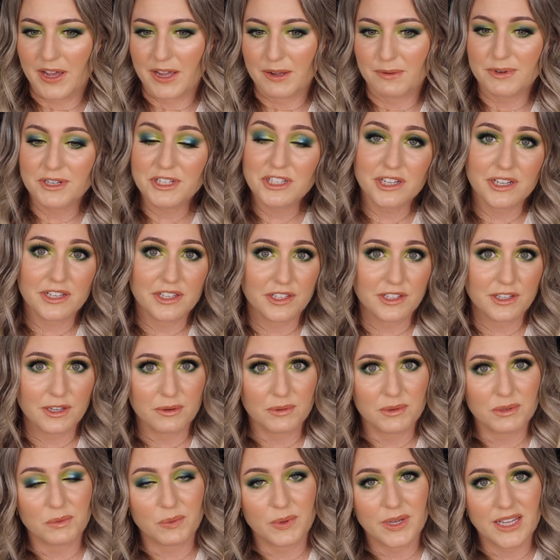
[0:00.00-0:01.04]
I wish I could
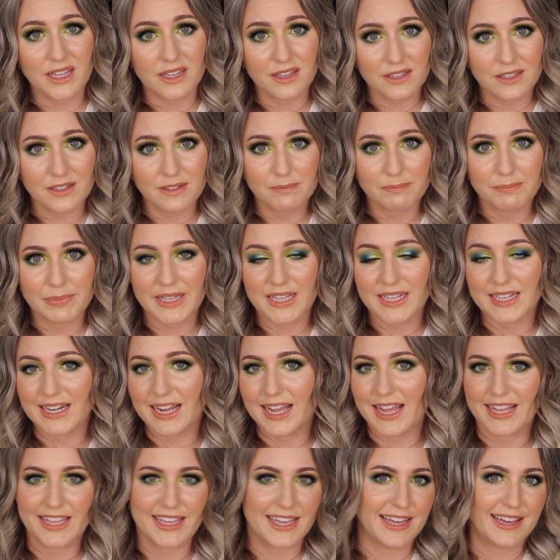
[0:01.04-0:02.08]
go a week, but
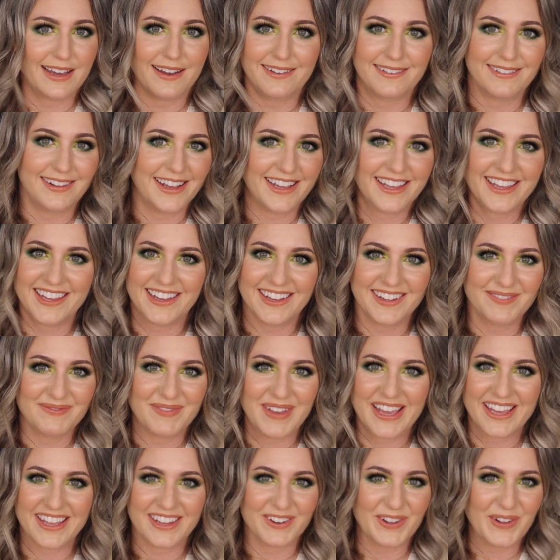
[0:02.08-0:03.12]
I can't. I can't
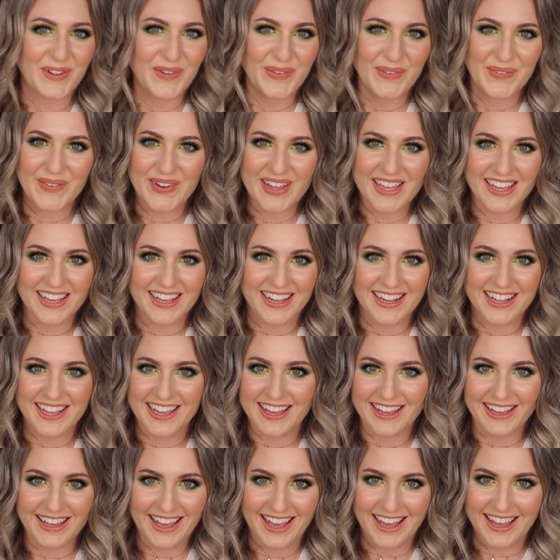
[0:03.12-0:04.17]
make it a whole week. I
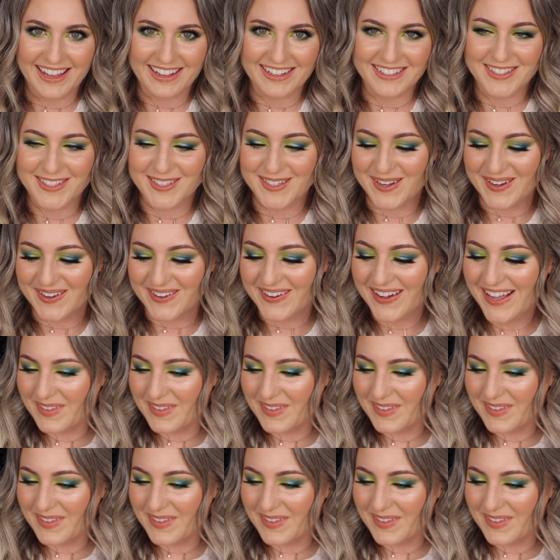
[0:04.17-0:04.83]
can't hang. So